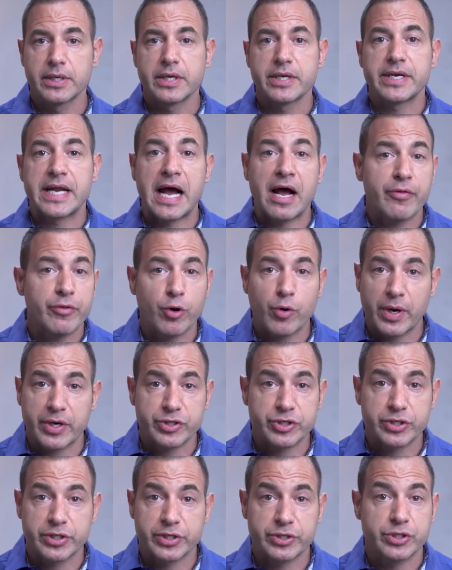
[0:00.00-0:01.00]
Now the
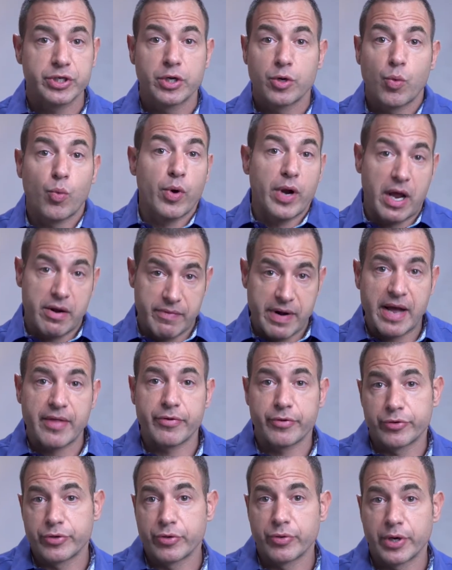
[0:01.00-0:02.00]
question is, would I
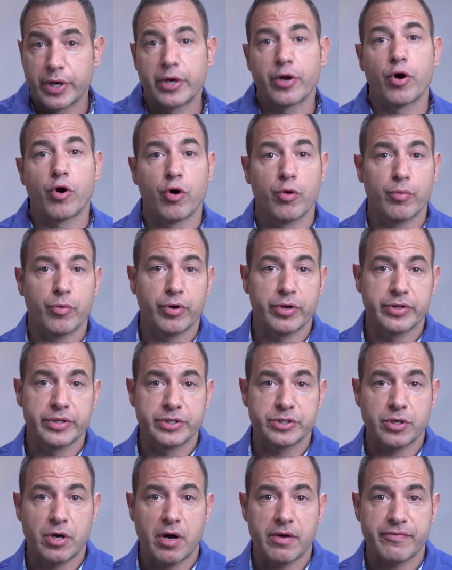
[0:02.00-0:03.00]
rather do it at home or in
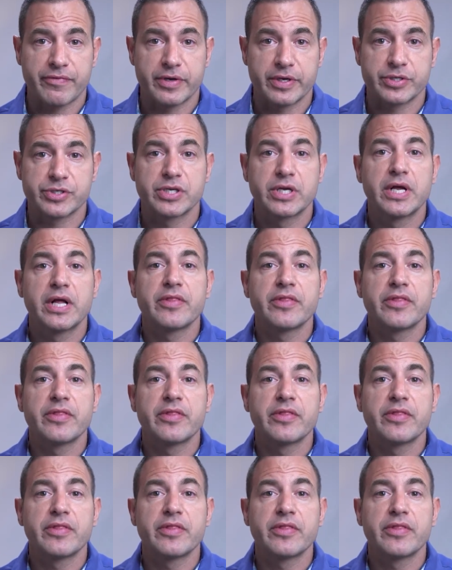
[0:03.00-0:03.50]
this office?